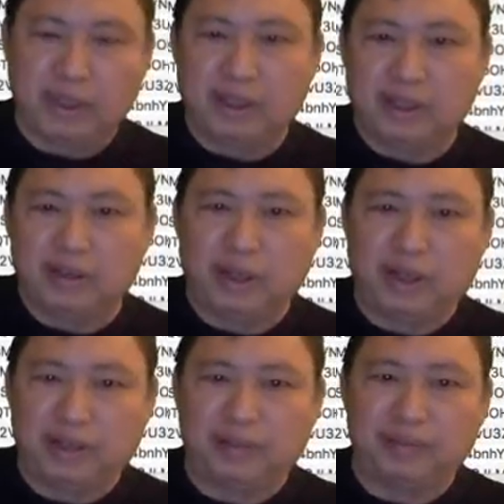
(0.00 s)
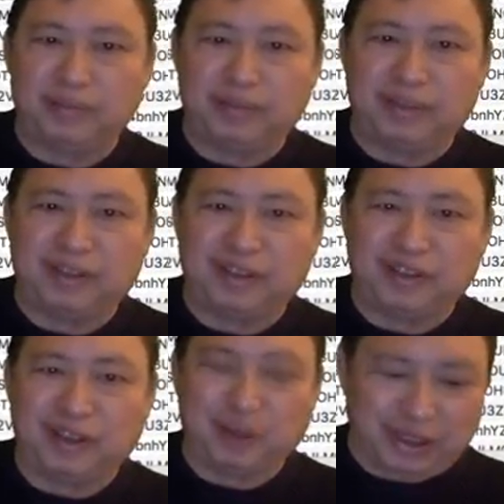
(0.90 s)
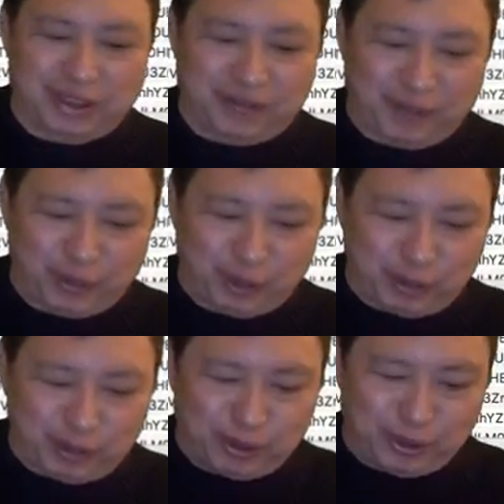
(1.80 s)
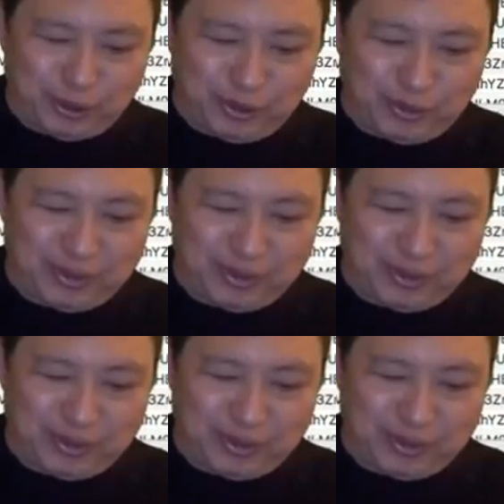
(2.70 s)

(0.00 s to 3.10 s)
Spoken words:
Well, does it look like a phone number to you,